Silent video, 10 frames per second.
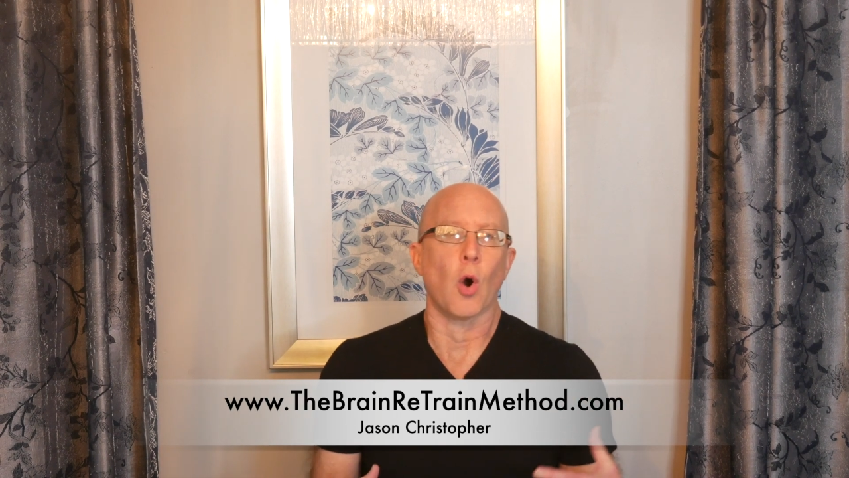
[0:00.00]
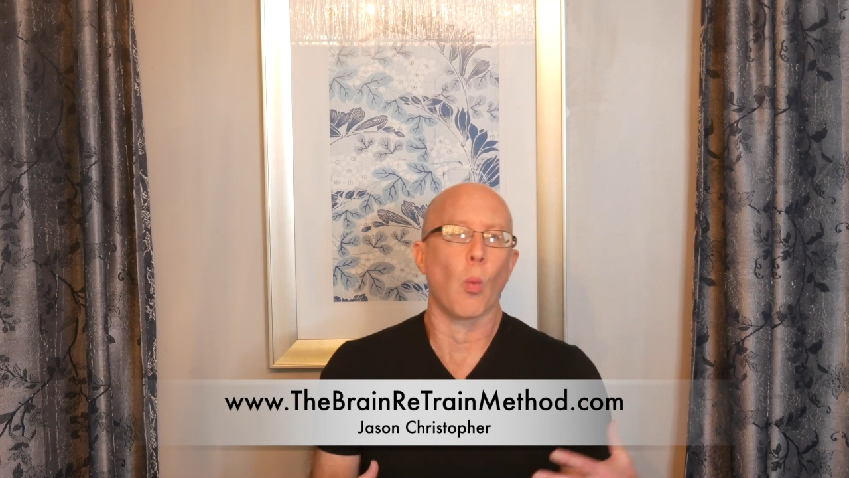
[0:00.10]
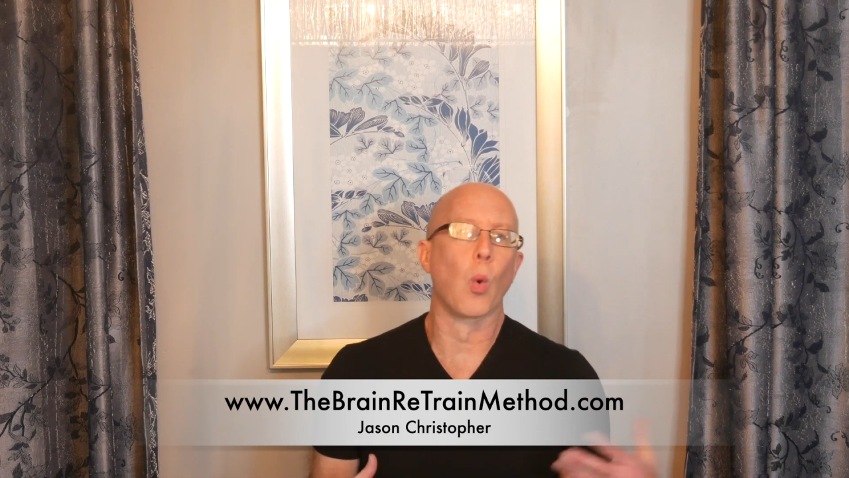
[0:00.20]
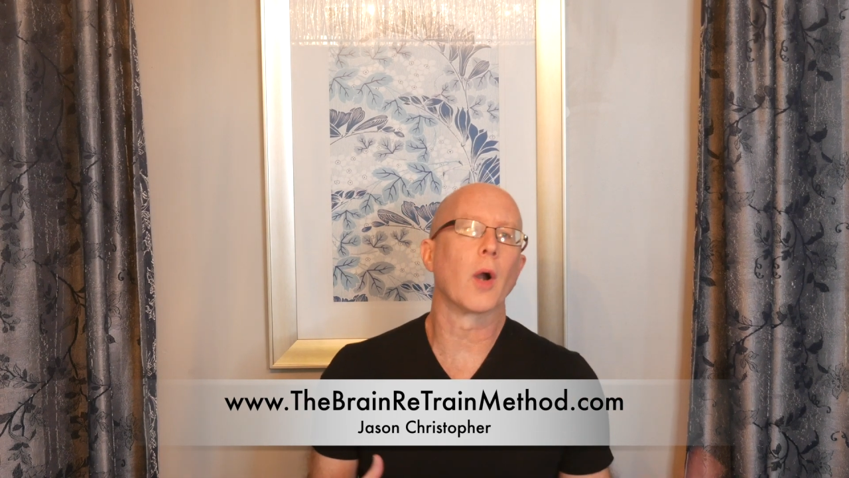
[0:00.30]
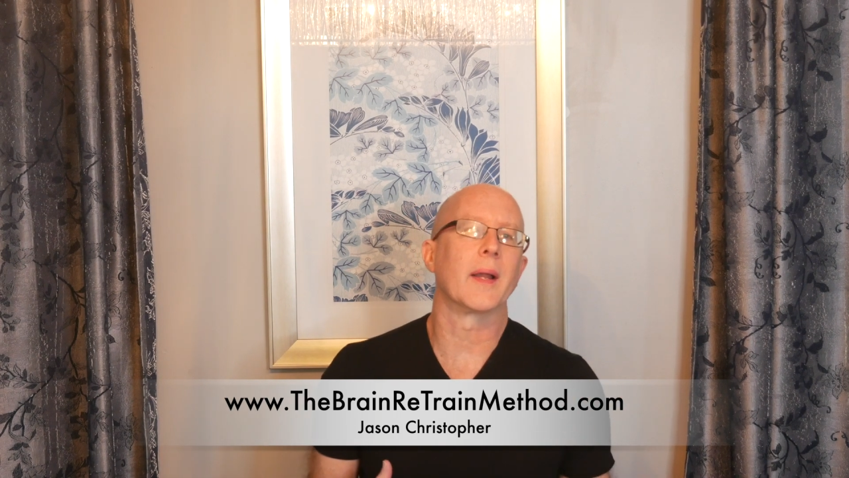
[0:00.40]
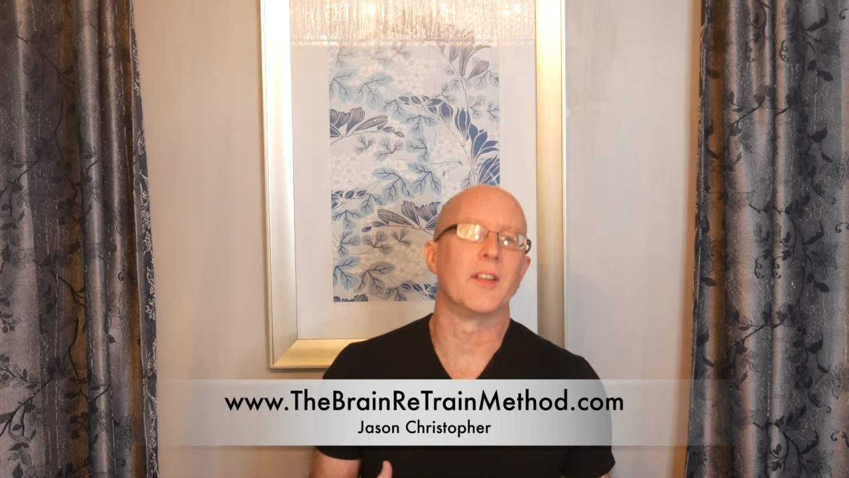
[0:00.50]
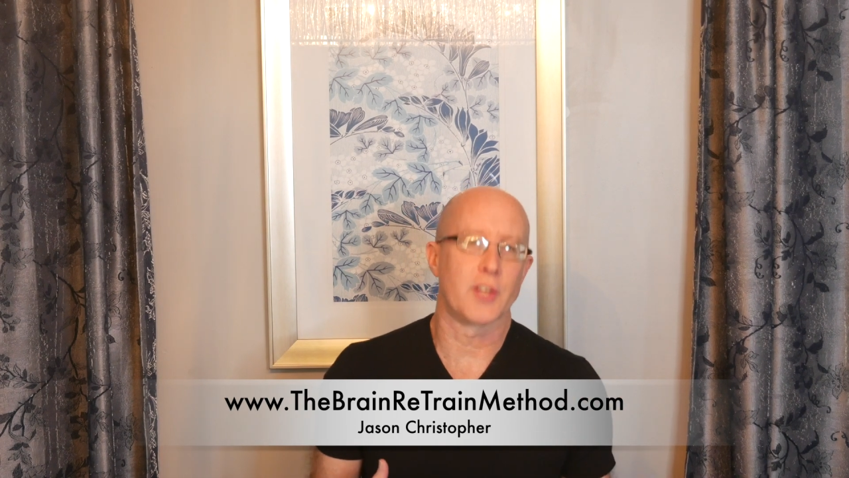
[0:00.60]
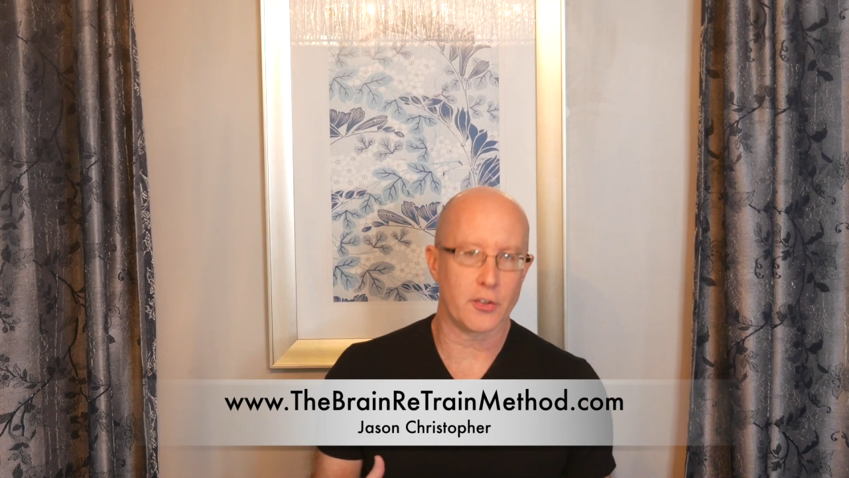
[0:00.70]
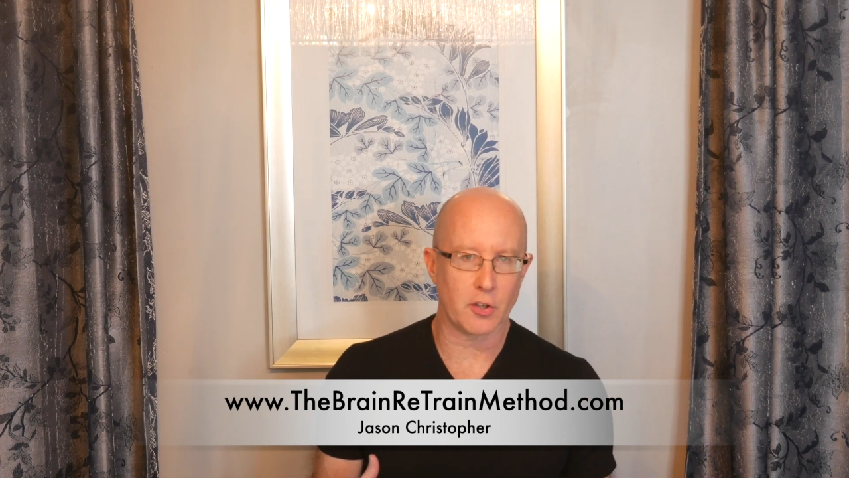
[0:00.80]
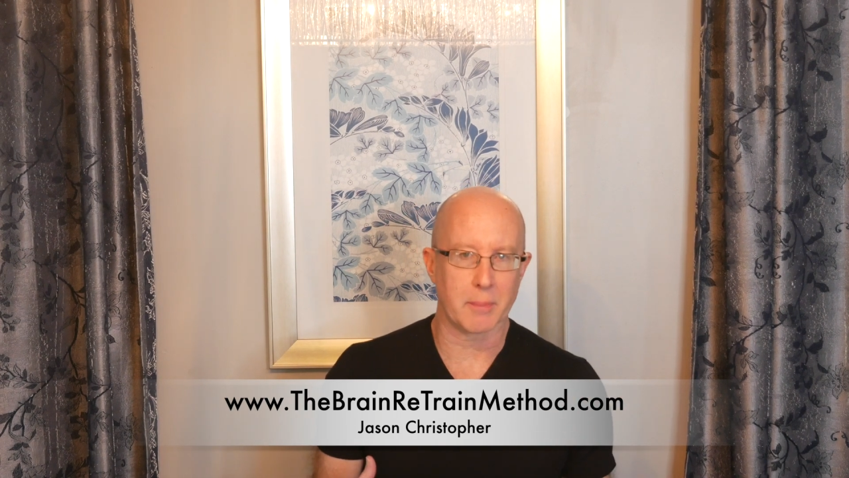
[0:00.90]
weren't
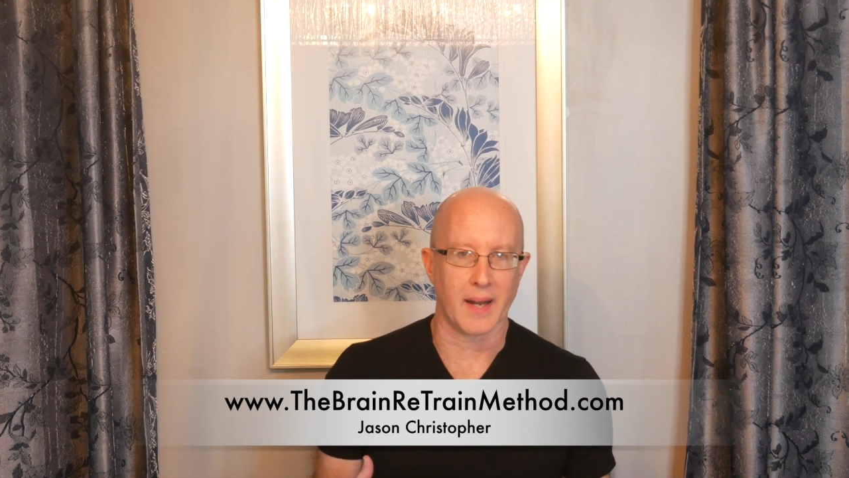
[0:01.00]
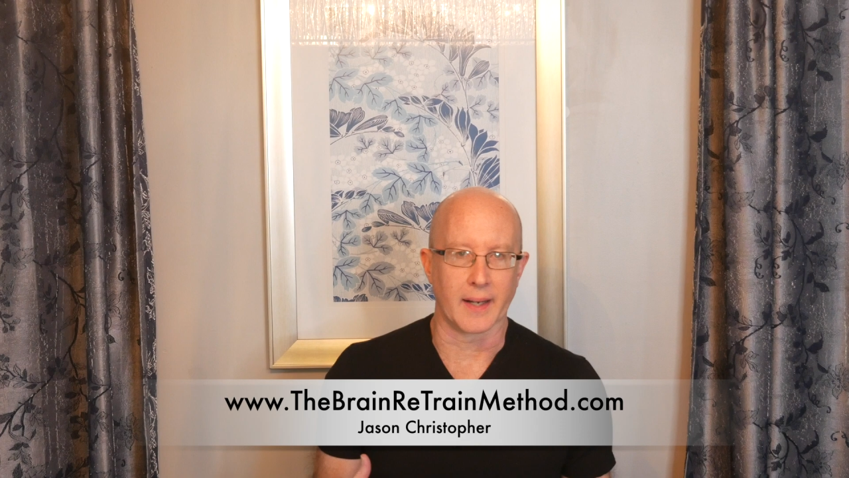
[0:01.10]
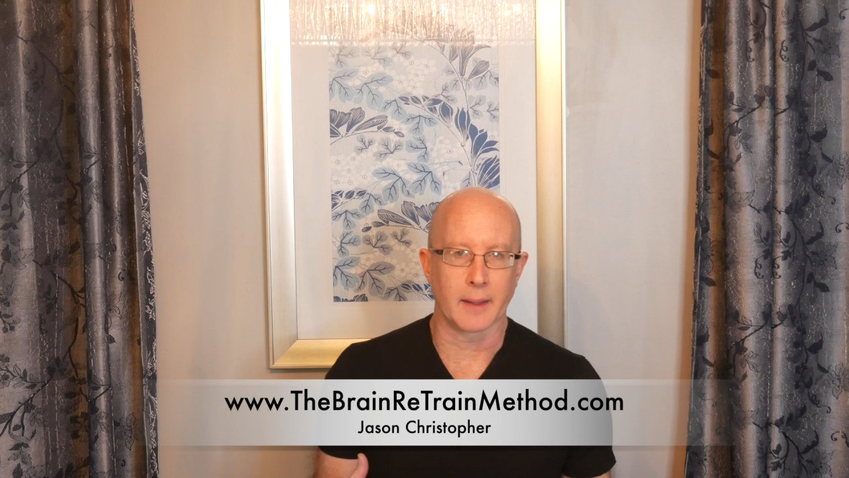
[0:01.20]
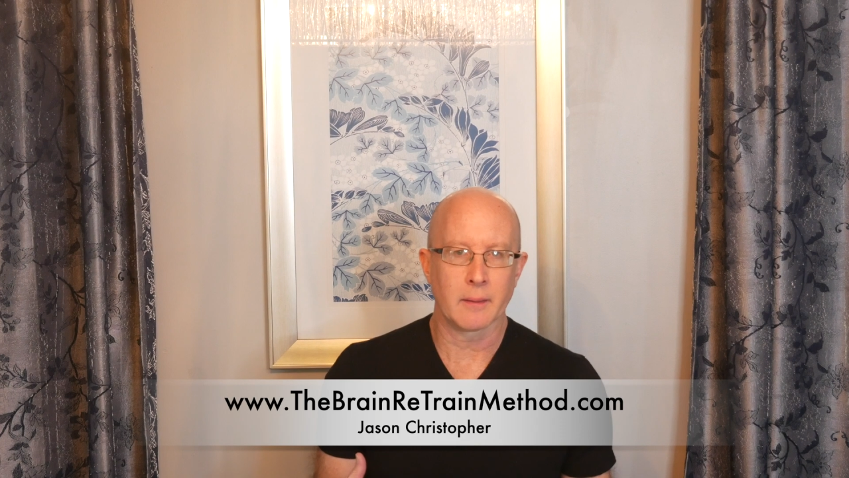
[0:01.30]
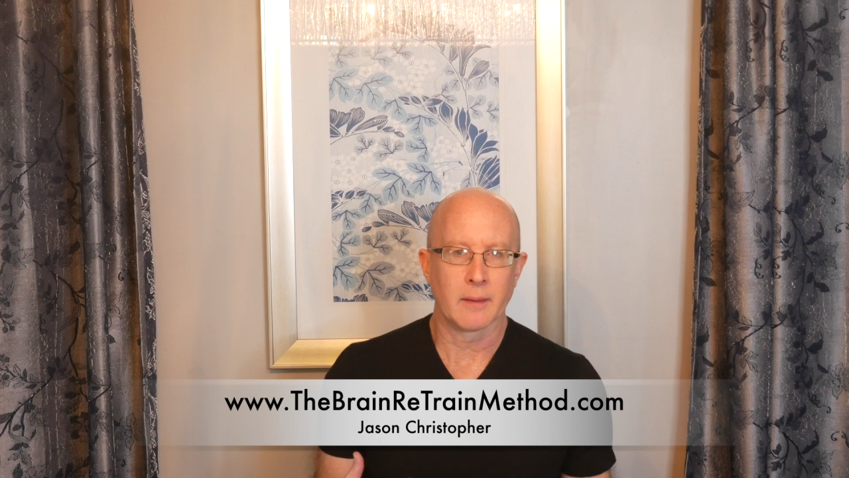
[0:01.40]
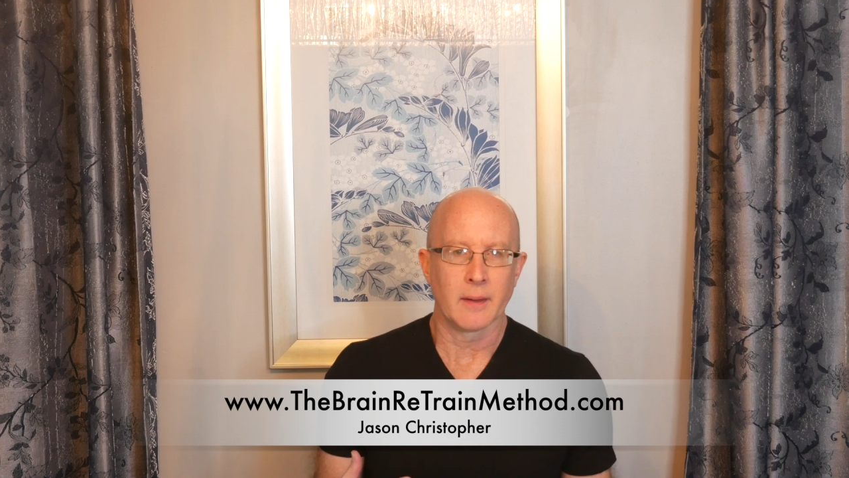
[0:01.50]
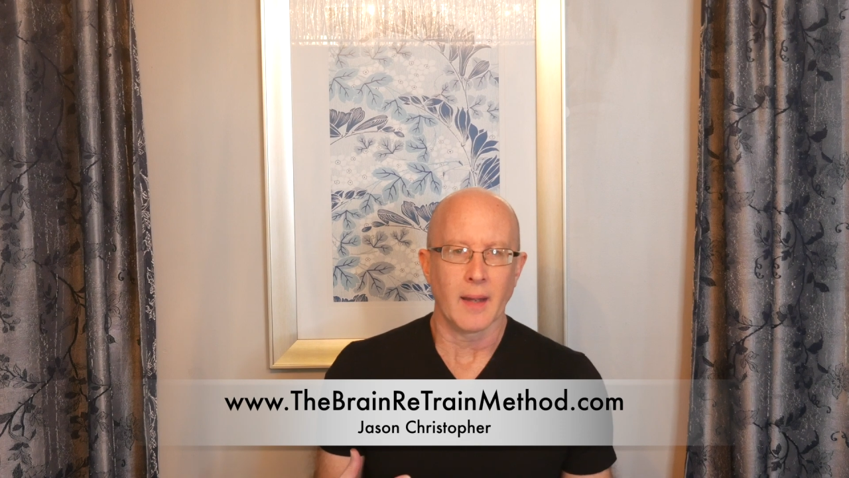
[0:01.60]
anticipating,